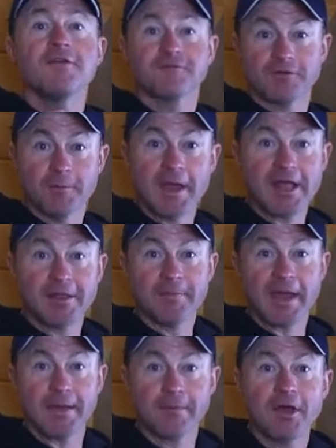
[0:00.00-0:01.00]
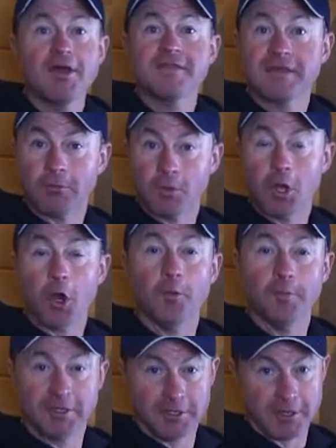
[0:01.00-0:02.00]
from Alabama that will
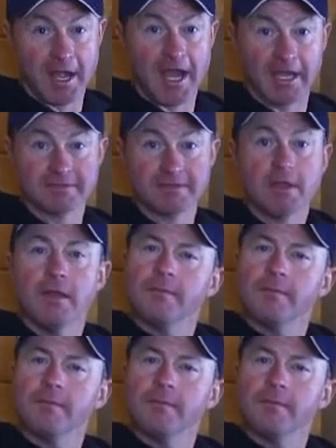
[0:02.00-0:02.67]
open your eyes.